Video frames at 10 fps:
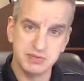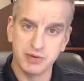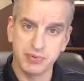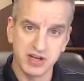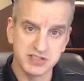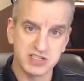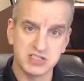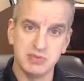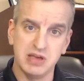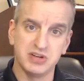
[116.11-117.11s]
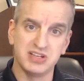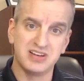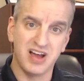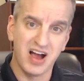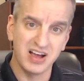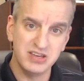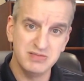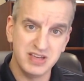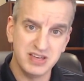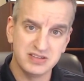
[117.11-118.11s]
and a process to be able to
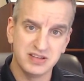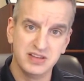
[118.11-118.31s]
document